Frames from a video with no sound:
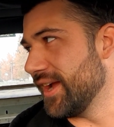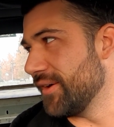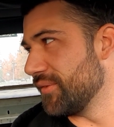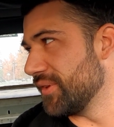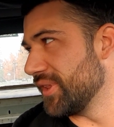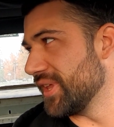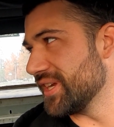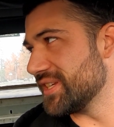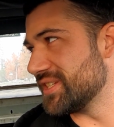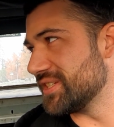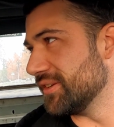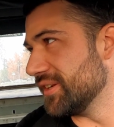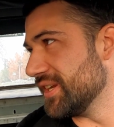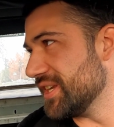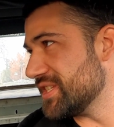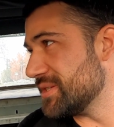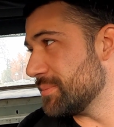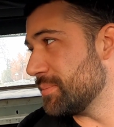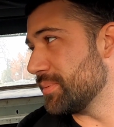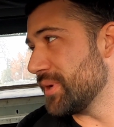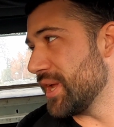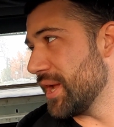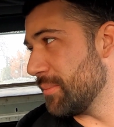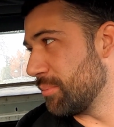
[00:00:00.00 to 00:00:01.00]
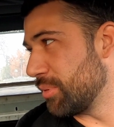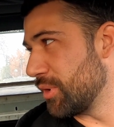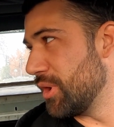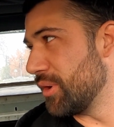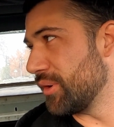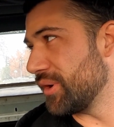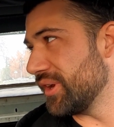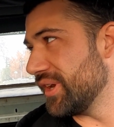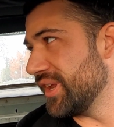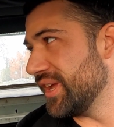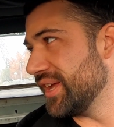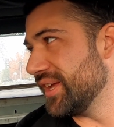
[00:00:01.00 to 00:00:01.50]
everything still needs to get
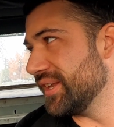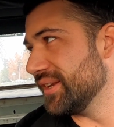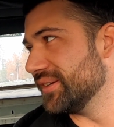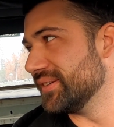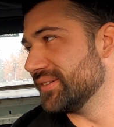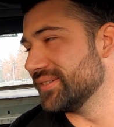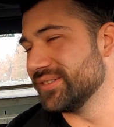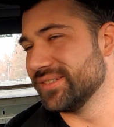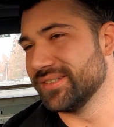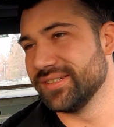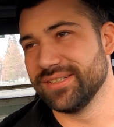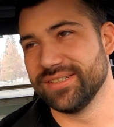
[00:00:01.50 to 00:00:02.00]
broken in.